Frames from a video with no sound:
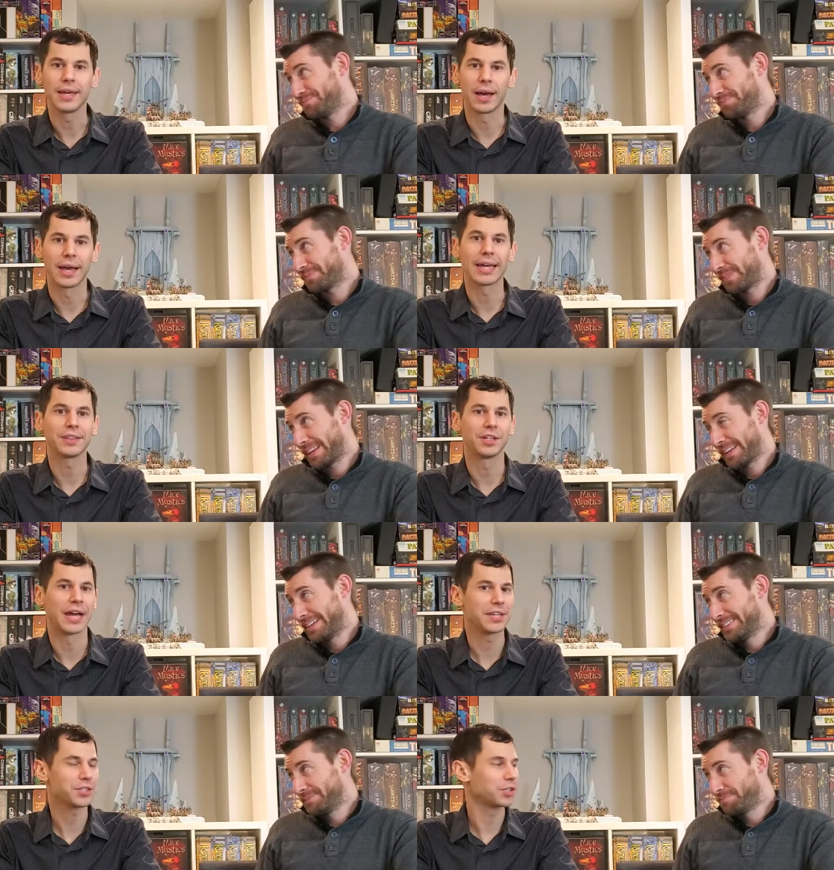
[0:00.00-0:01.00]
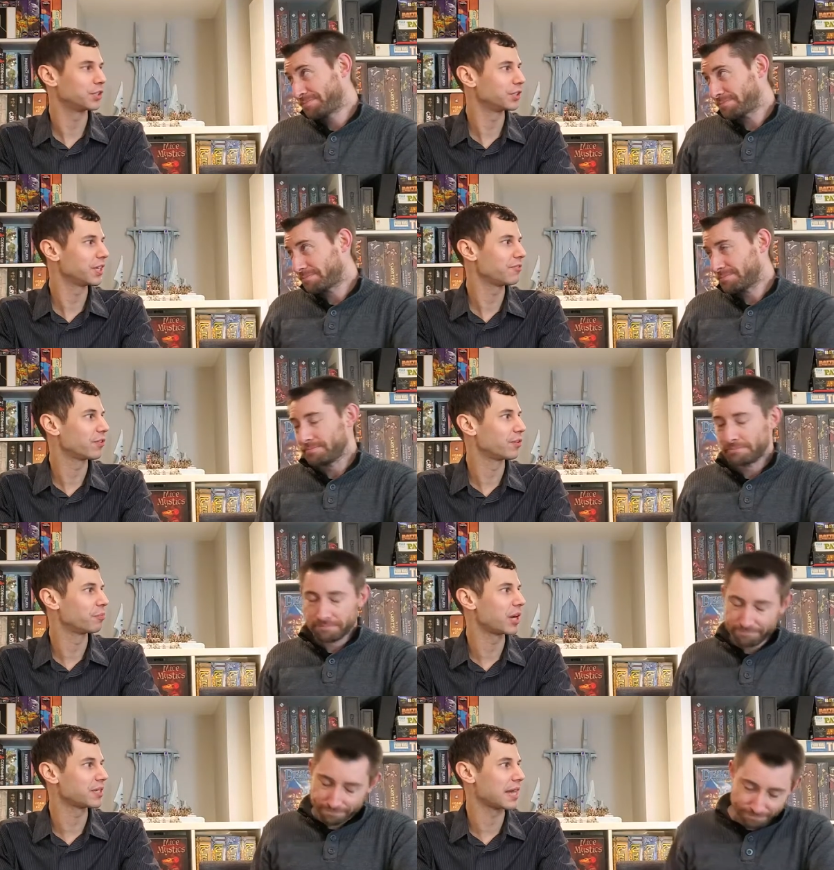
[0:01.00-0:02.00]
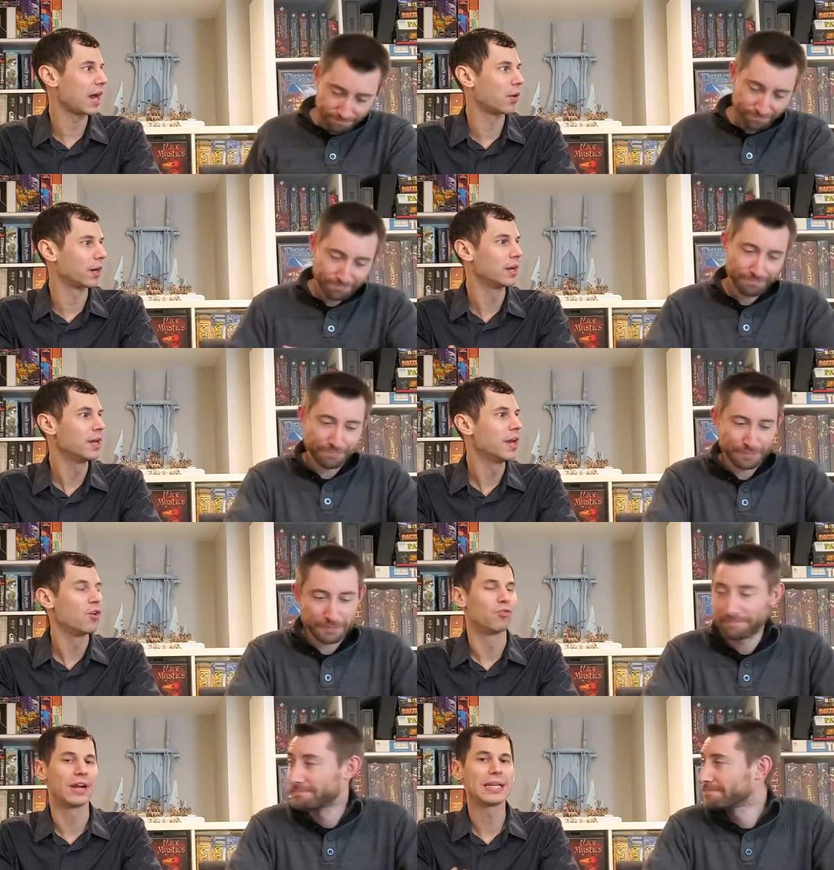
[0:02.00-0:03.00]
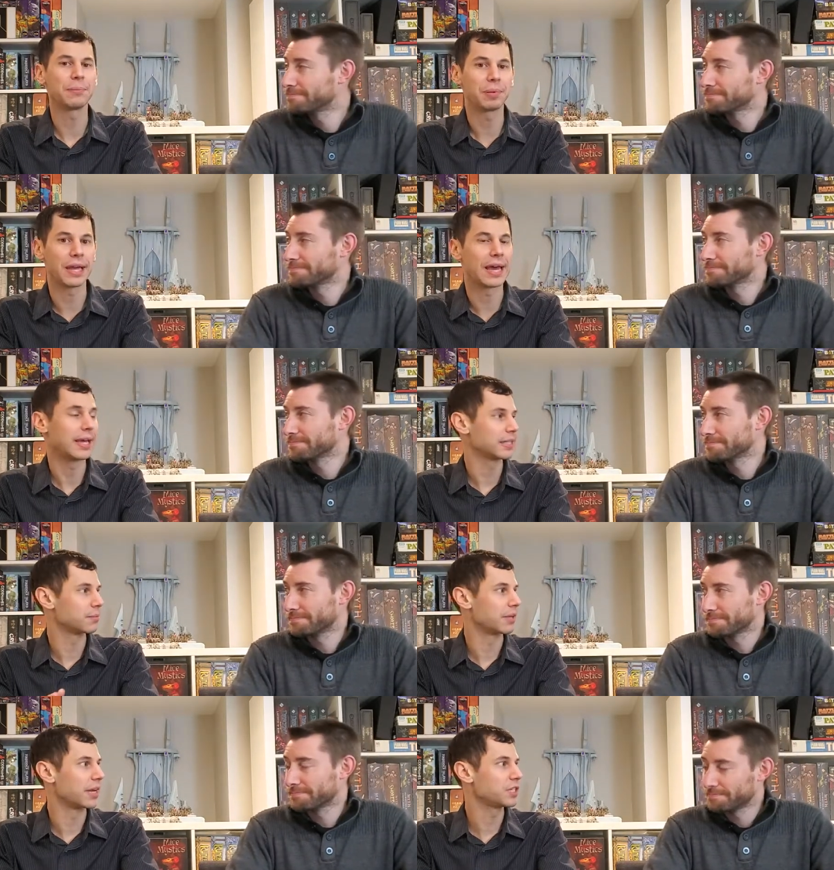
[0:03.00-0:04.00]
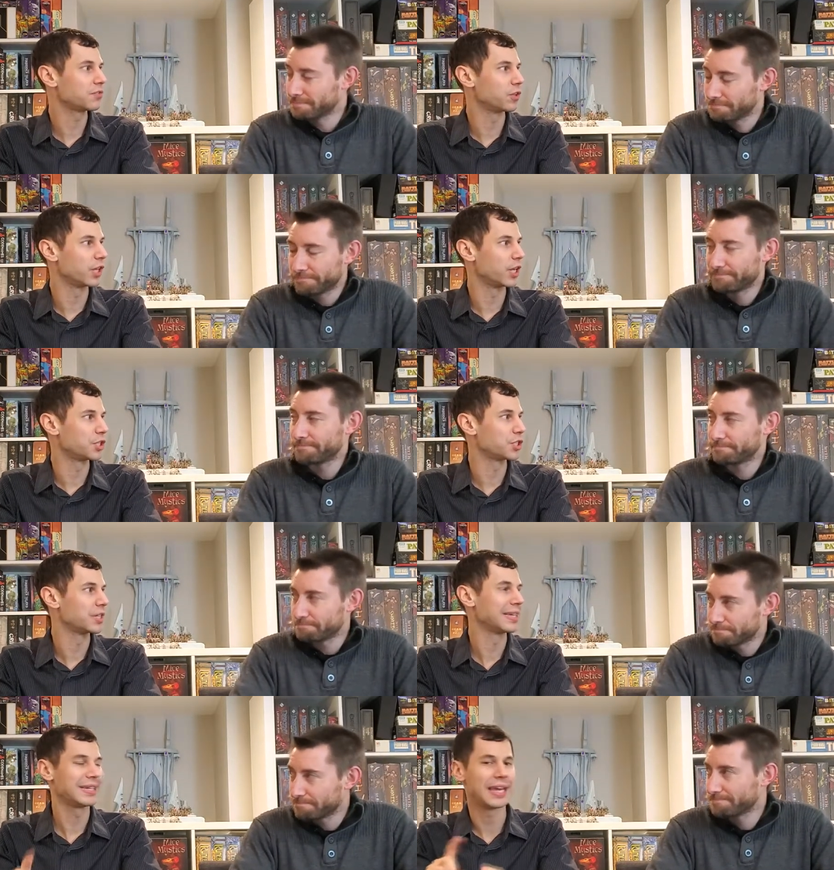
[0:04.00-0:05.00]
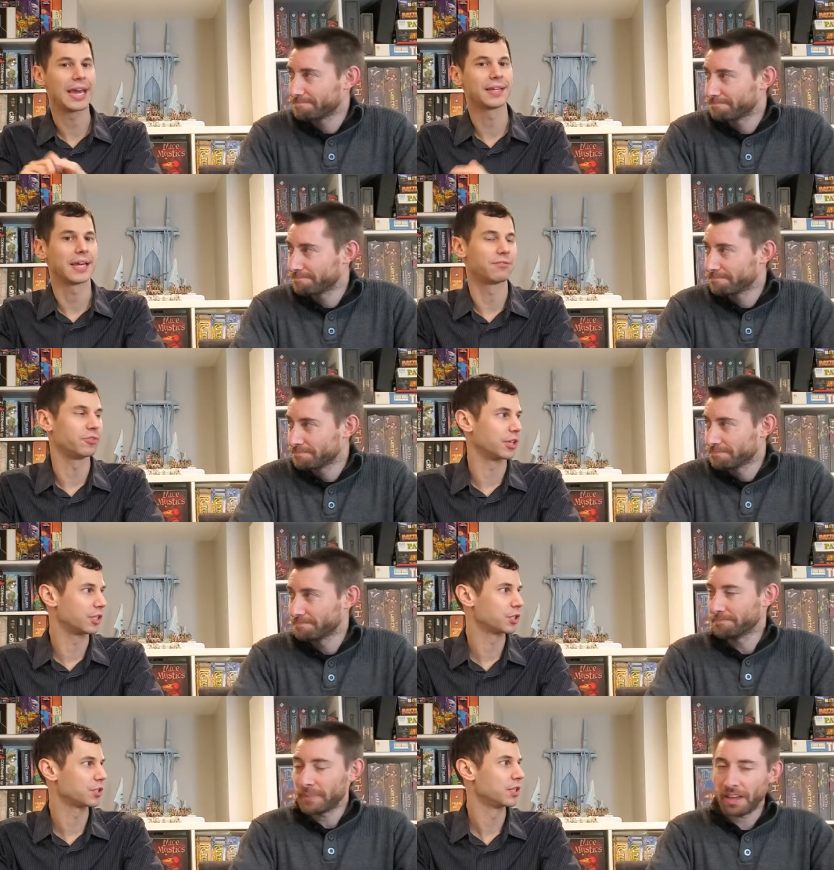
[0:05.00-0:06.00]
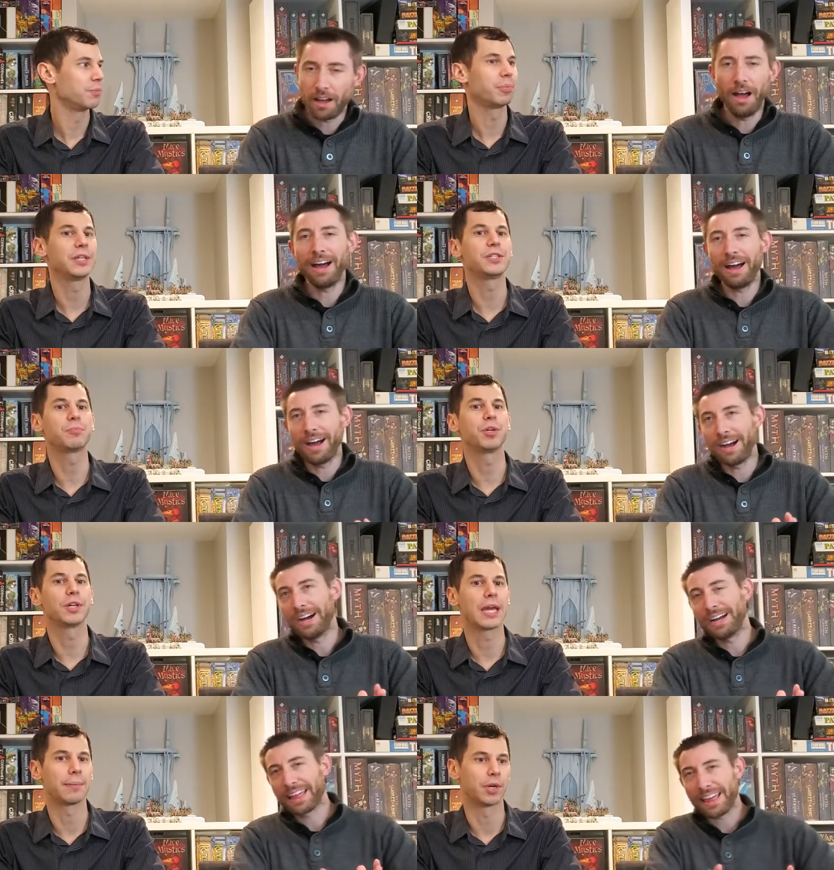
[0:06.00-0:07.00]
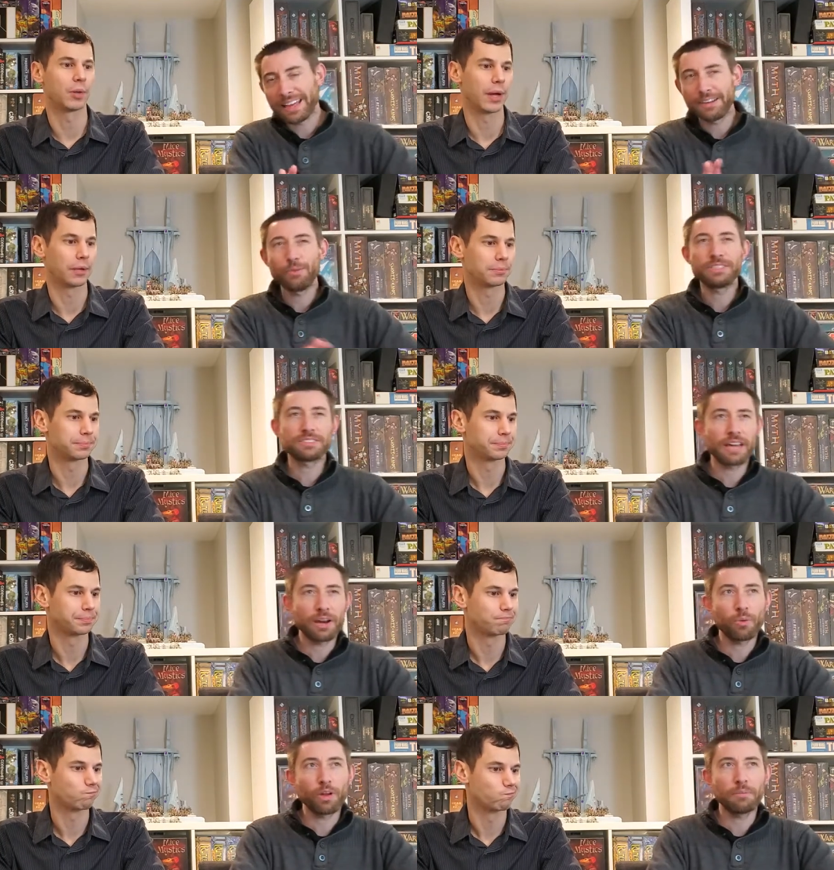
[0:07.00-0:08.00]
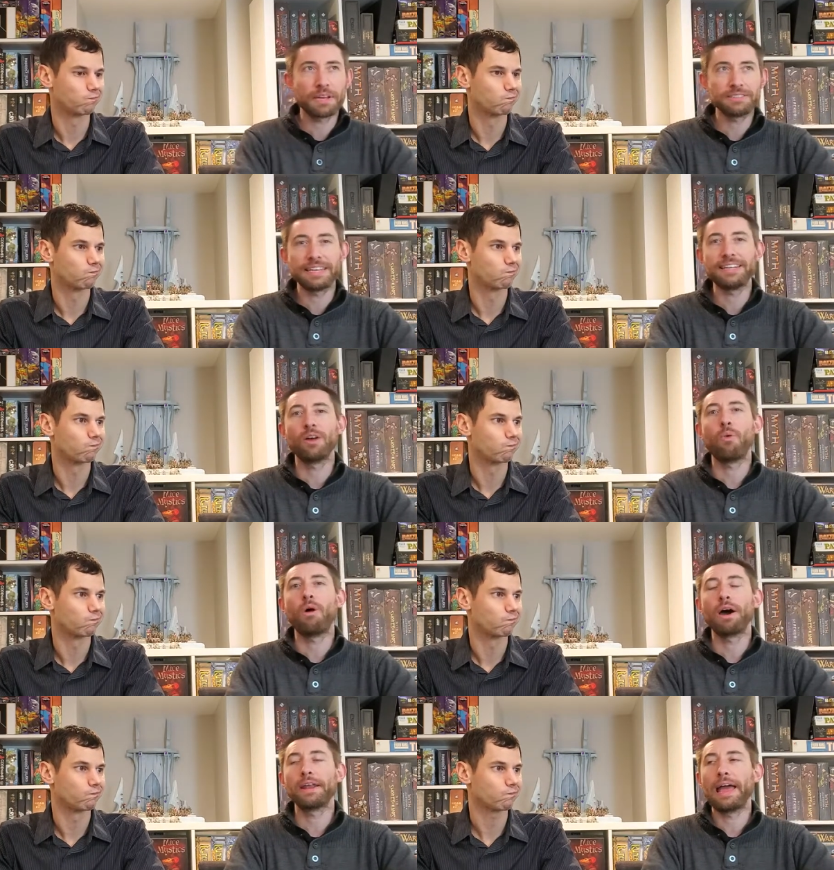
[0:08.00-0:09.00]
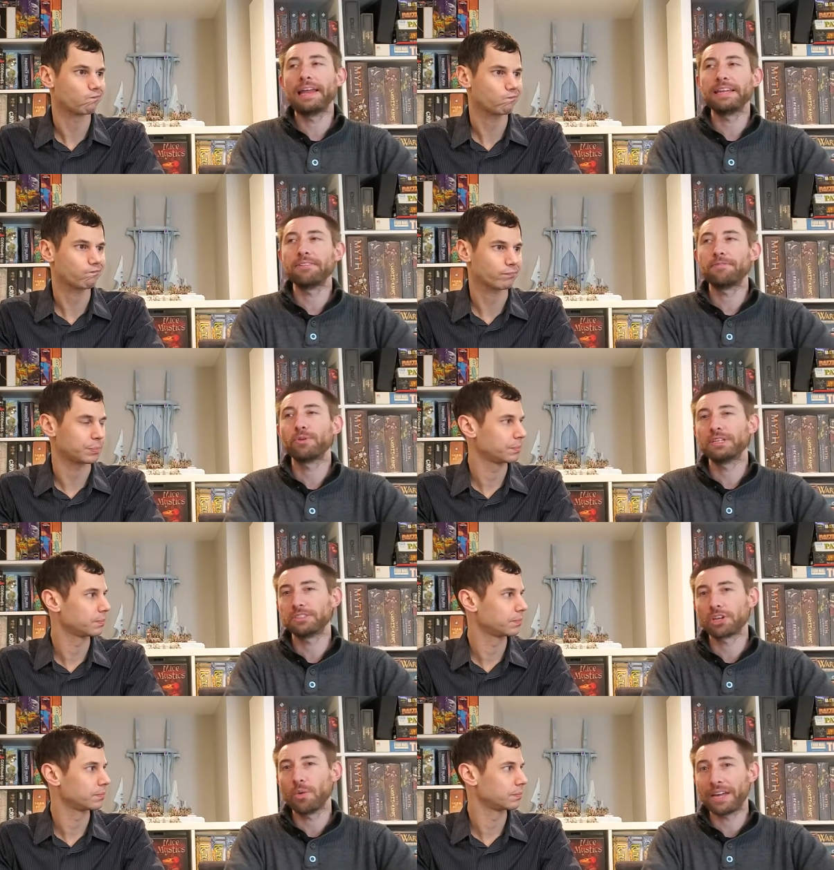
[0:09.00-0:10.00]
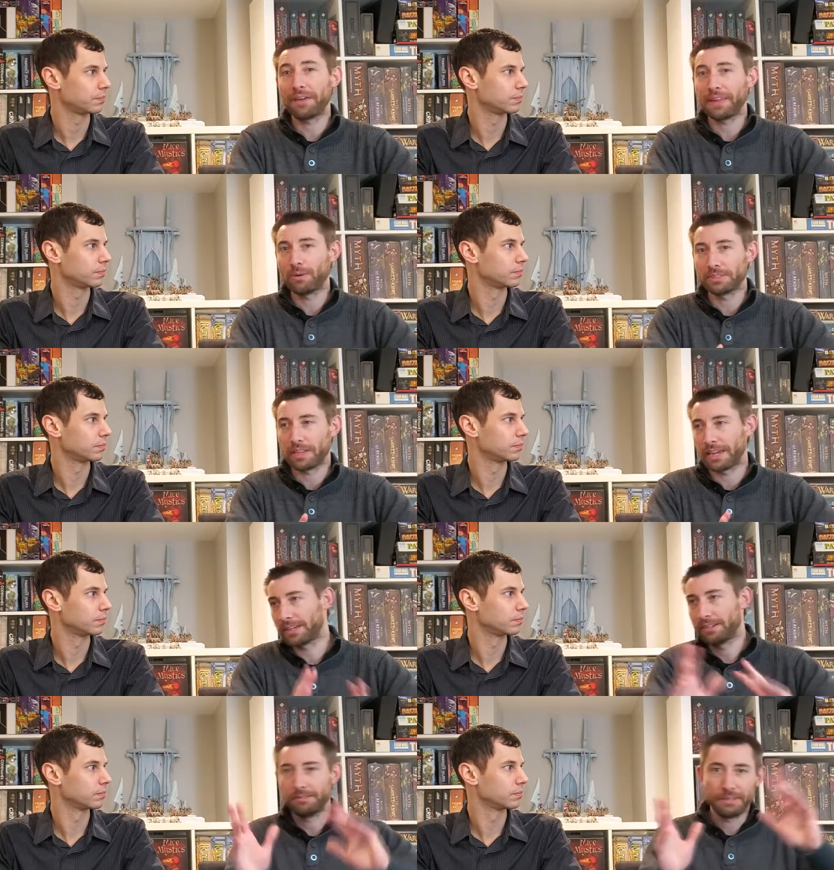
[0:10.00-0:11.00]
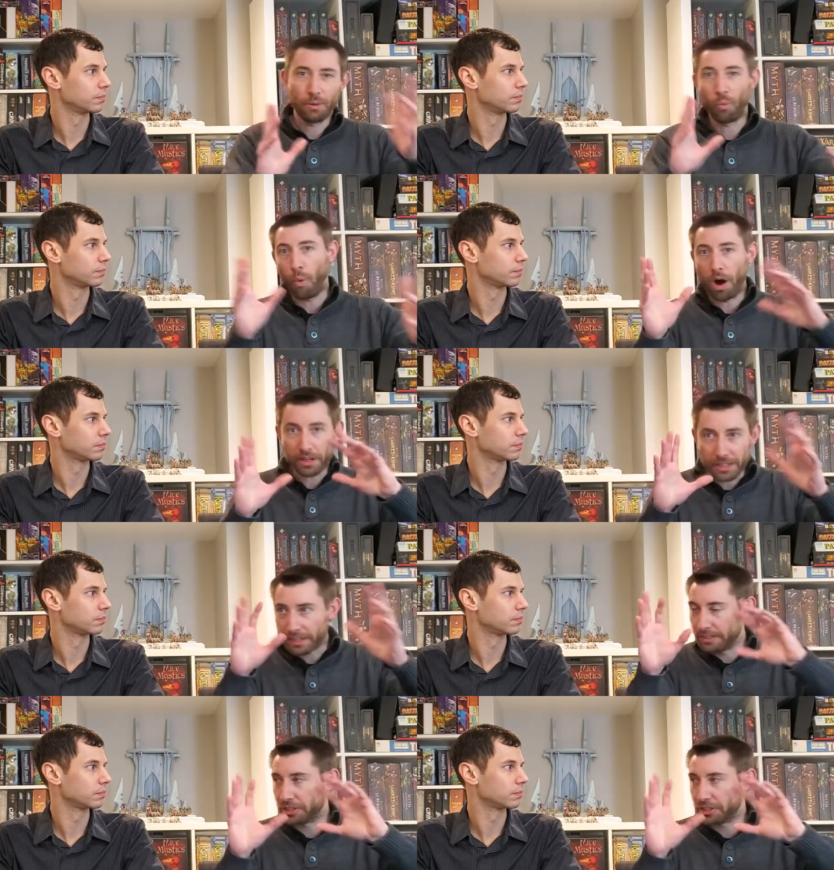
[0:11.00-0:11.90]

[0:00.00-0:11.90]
Speaker 1: Yeah, I get there nice and early for press hour, ready to play, get some nice footage, can't get footage.
Speaker 2: Yeah. Please put your camera away. Which is kind of weird, because they didn't want any footage to going out that was, like, wonky